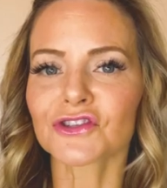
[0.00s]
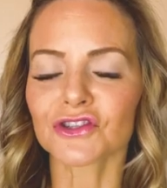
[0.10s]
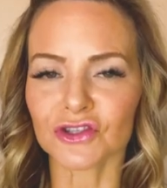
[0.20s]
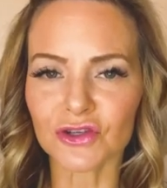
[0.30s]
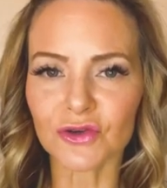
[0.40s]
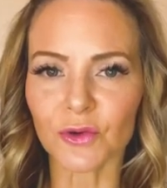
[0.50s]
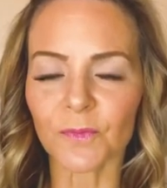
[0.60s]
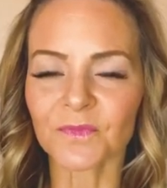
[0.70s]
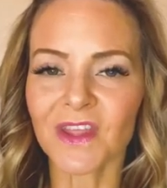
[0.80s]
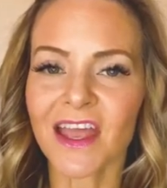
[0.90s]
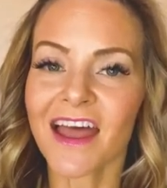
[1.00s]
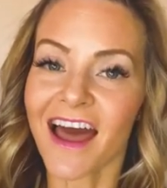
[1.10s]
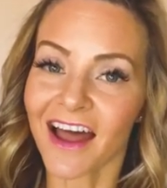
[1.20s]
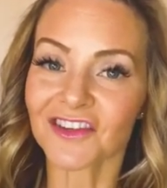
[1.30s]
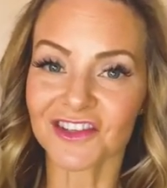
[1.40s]
to do
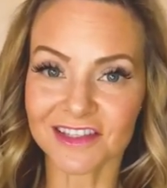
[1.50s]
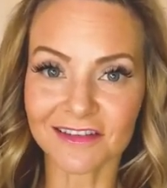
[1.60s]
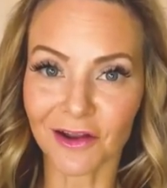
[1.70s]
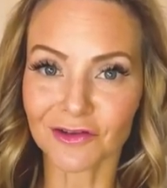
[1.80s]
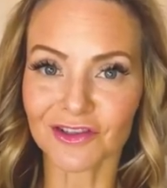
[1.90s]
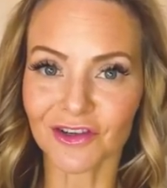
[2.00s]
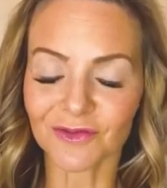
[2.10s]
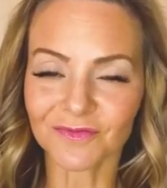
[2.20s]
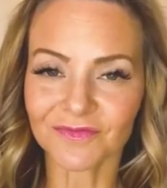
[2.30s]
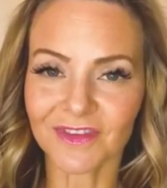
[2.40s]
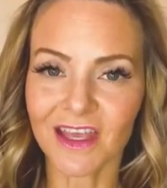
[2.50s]
actually scares you.